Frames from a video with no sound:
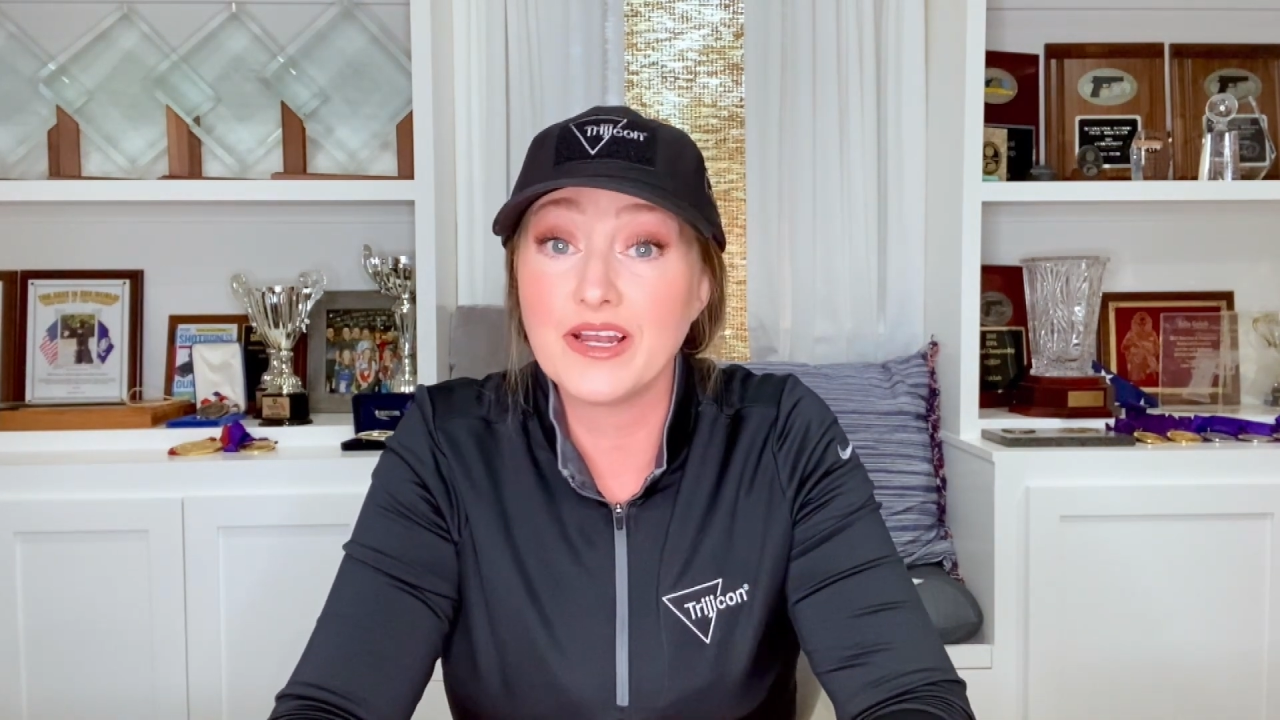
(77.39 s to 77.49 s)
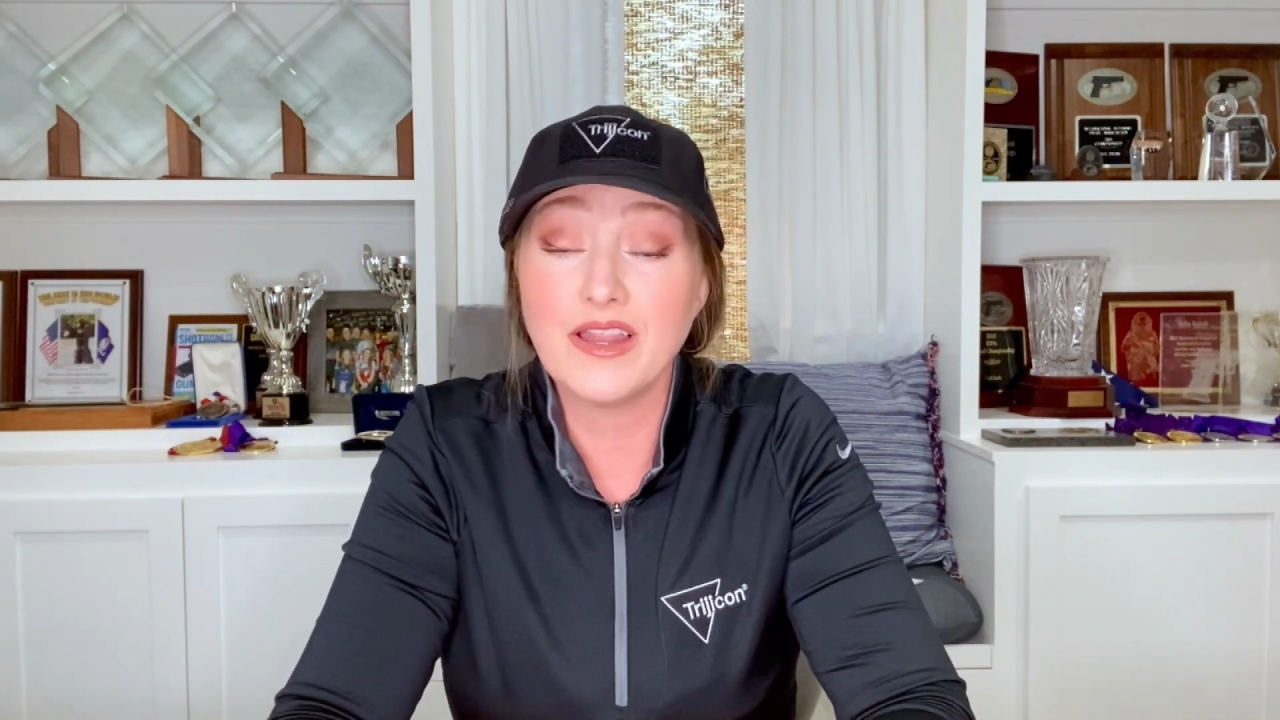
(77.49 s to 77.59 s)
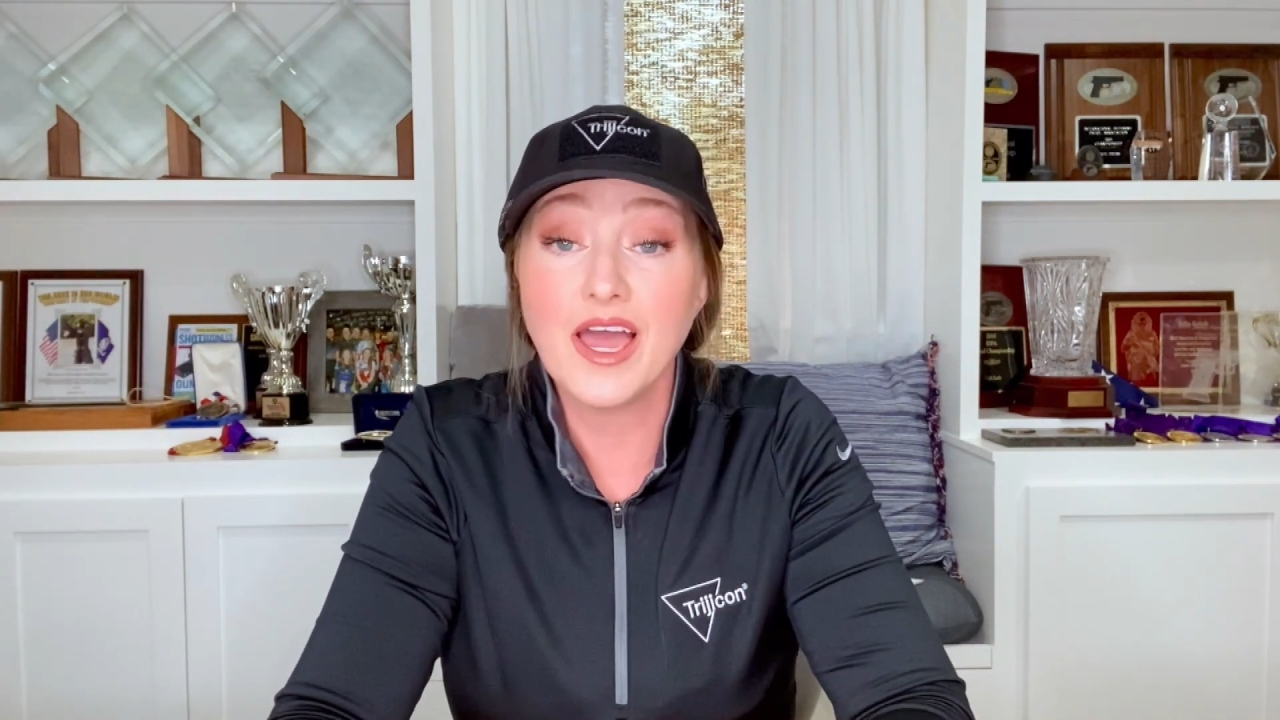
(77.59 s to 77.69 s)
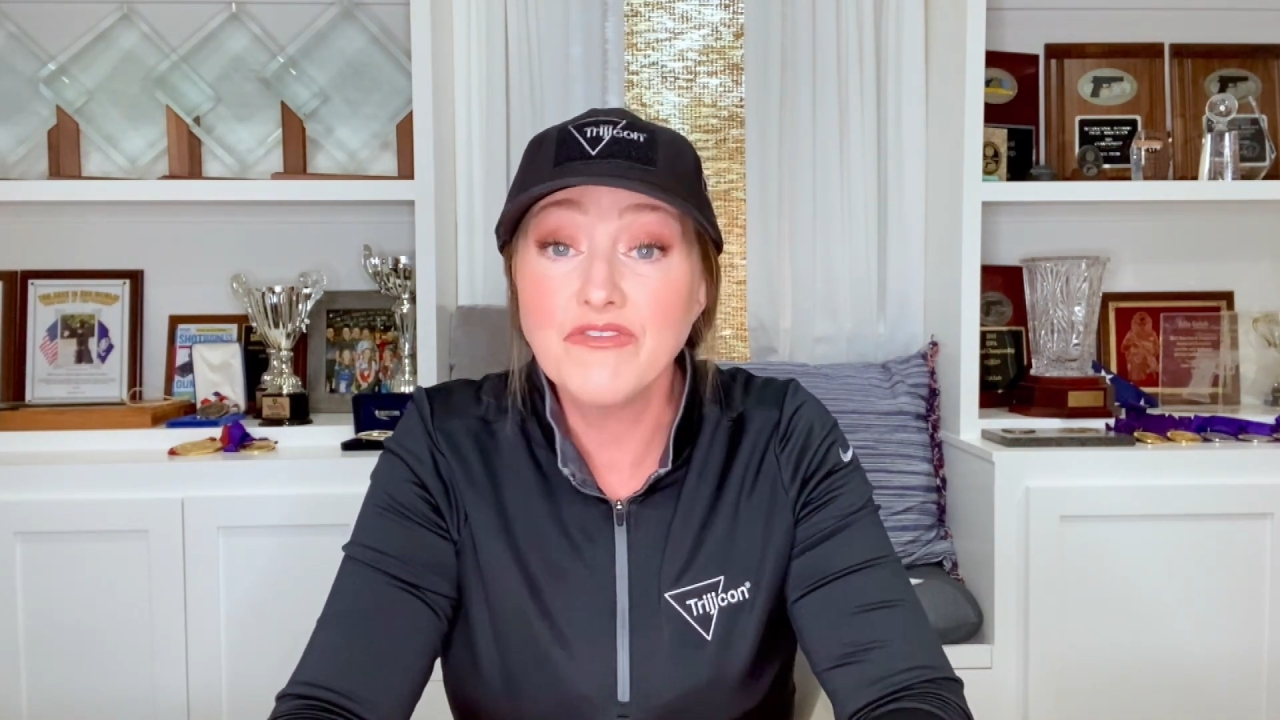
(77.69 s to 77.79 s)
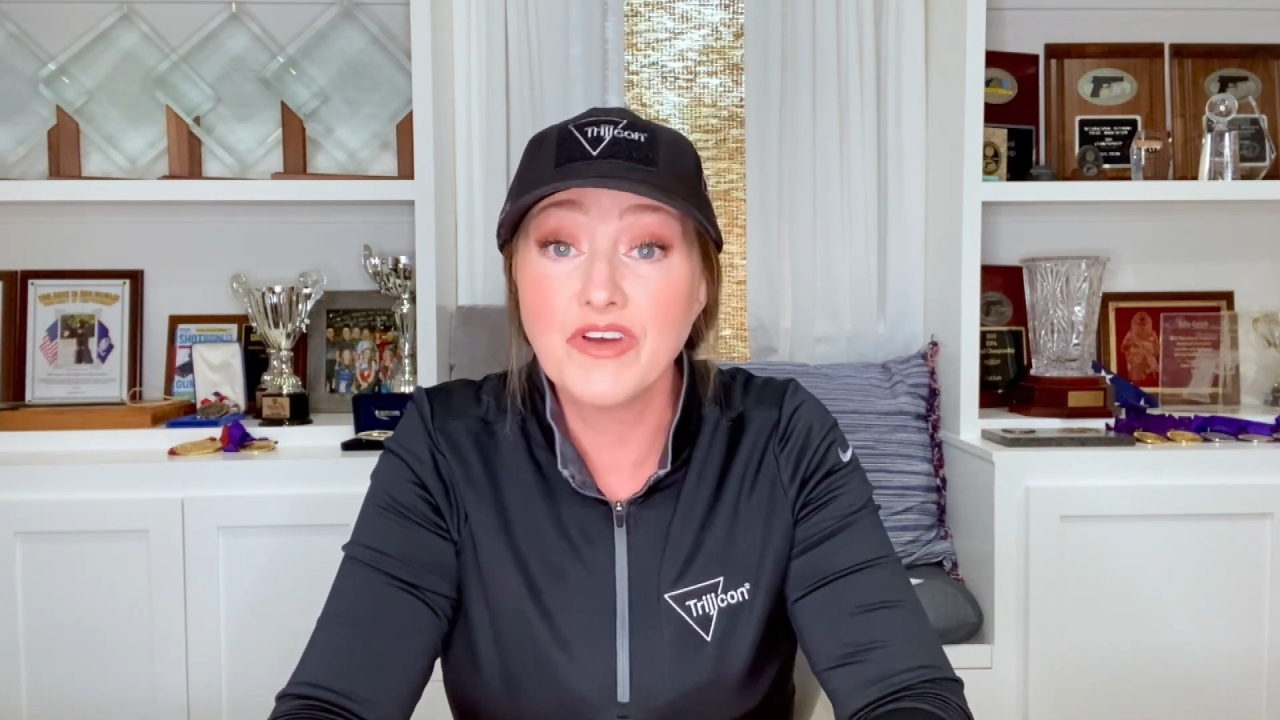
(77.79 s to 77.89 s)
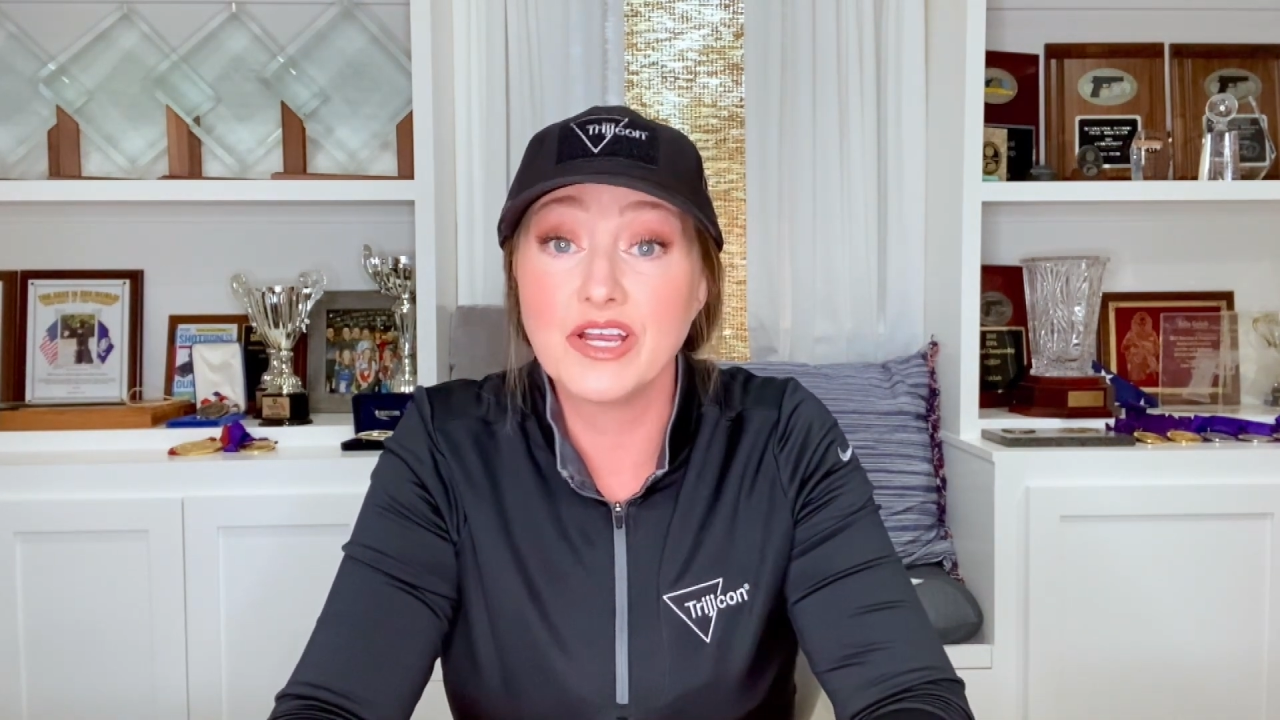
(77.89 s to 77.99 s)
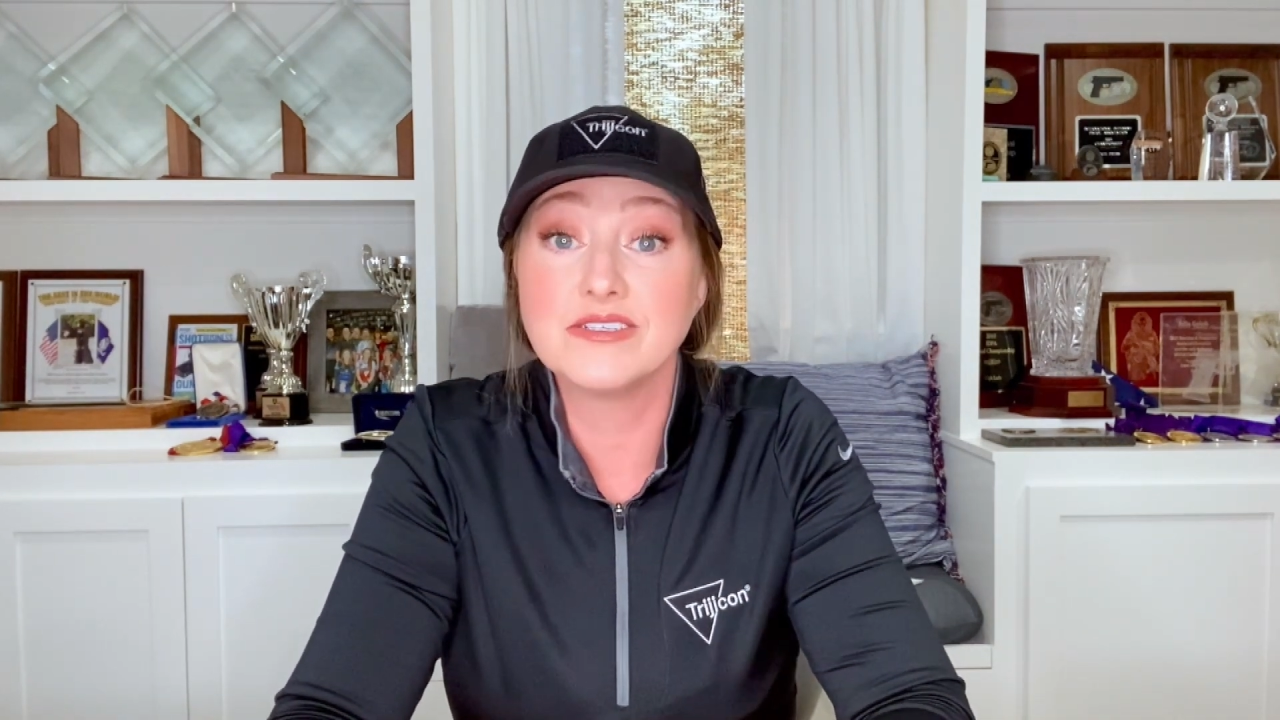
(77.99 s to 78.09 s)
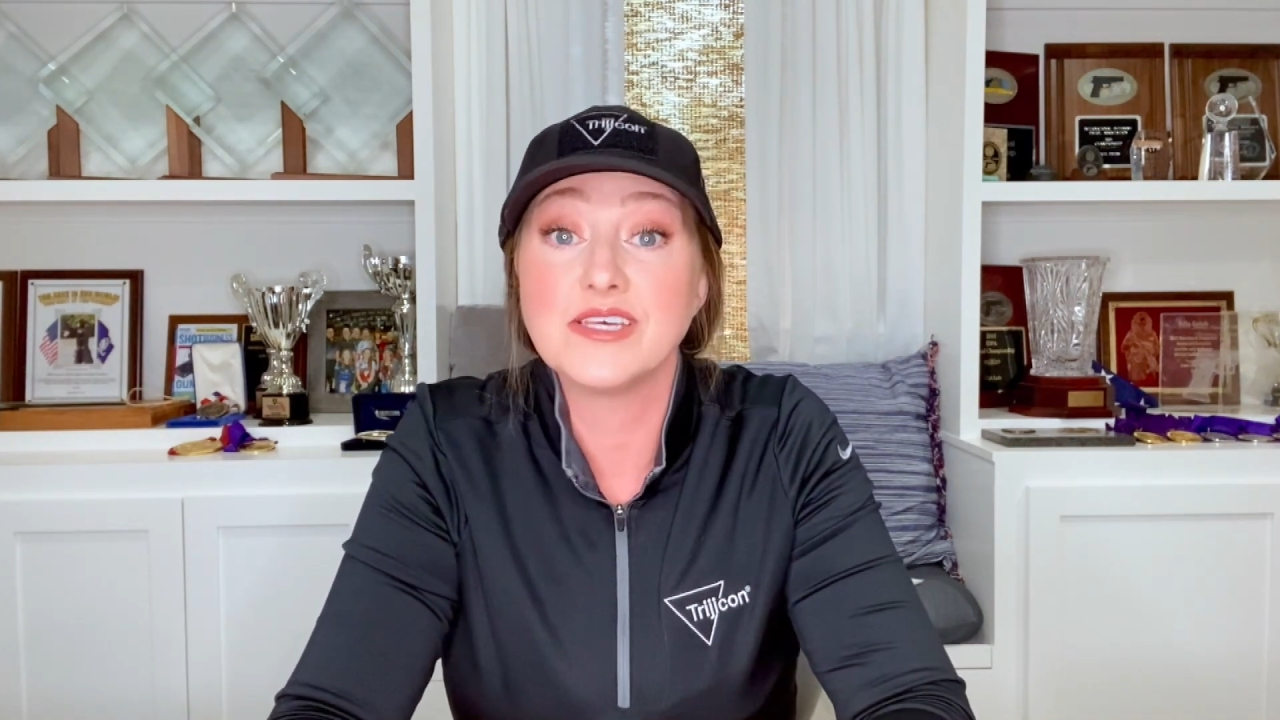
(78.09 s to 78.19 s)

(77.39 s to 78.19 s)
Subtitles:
a live fire